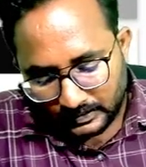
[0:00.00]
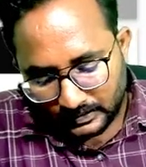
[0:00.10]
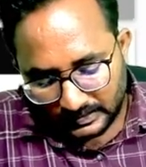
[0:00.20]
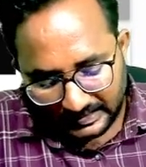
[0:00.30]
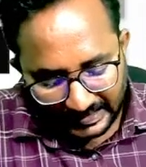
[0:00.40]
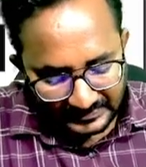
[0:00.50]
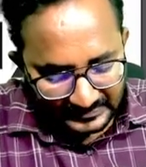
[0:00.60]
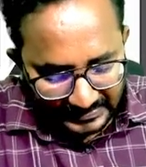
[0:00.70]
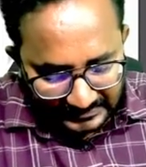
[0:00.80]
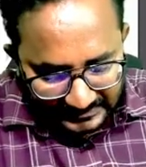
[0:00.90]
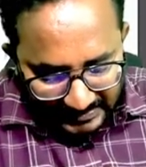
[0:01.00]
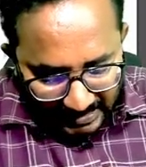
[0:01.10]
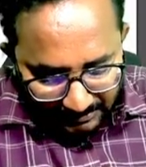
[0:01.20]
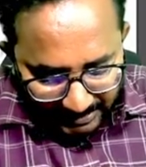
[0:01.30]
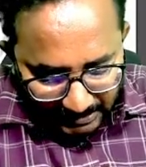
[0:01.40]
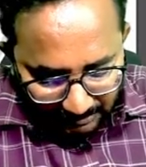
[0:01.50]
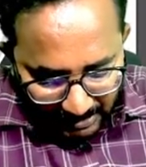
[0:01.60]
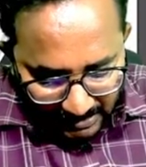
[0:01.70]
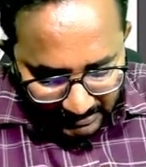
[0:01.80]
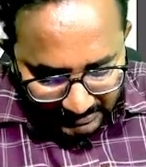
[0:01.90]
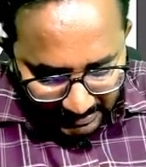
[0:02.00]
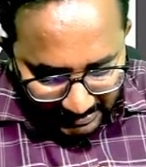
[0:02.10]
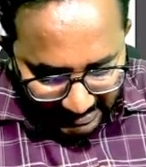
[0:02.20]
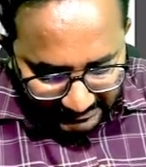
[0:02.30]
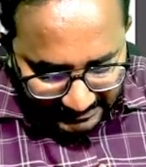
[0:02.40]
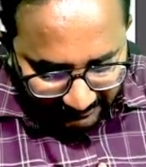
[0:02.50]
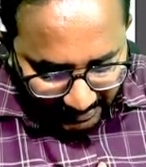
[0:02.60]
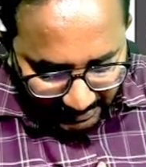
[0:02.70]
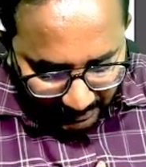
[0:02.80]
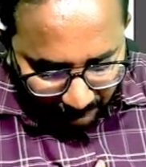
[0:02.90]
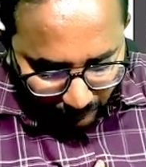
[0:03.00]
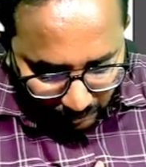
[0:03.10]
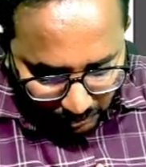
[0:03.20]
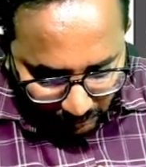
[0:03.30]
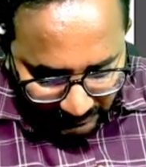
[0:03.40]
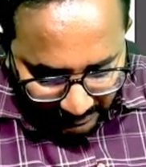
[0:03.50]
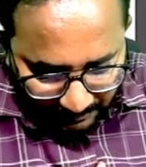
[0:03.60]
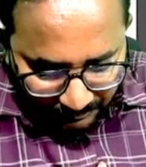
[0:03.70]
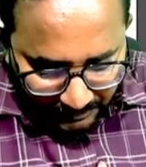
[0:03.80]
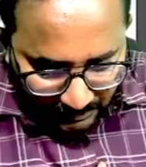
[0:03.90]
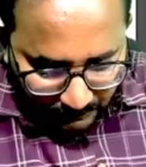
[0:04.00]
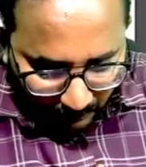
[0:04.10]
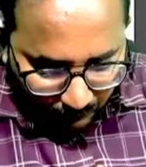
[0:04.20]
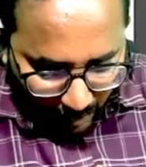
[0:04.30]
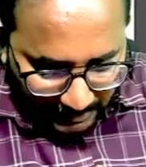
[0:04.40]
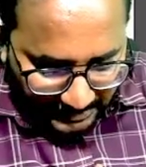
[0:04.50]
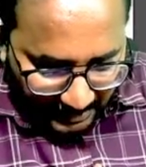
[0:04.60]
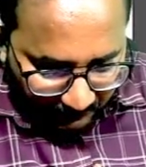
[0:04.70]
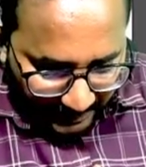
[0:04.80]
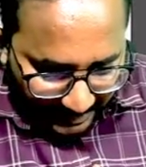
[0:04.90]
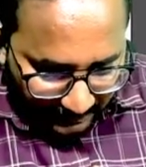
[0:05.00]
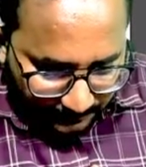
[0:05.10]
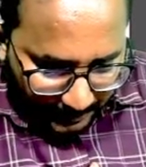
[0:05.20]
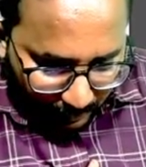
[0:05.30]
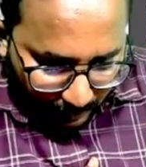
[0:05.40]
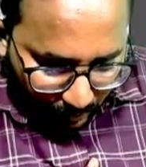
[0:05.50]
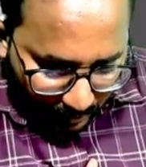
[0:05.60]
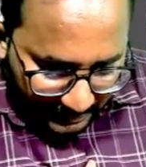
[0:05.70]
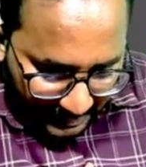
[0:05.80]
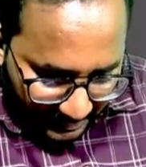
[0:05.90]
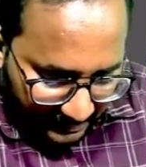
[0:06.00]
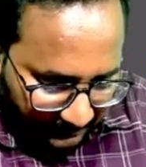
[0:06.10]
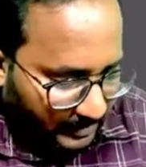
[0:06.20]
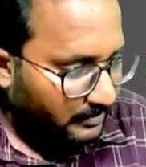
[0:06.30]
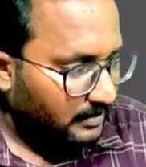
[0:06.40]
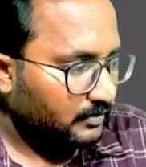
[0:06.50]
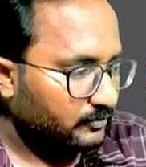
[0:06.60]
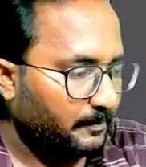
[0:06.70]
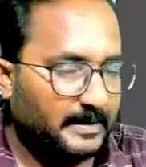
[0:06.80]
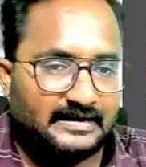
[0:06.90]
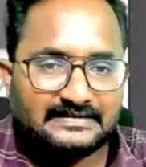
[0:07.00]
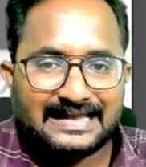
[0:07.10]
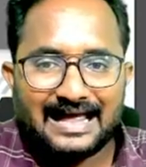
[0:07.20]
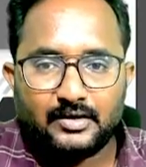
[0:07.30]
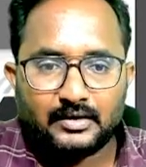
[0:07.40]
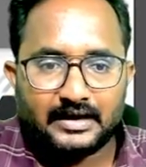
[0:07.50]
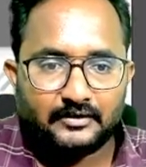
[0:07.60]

next installment, 3,74,000. So 45 as per rule they are given. So please calculate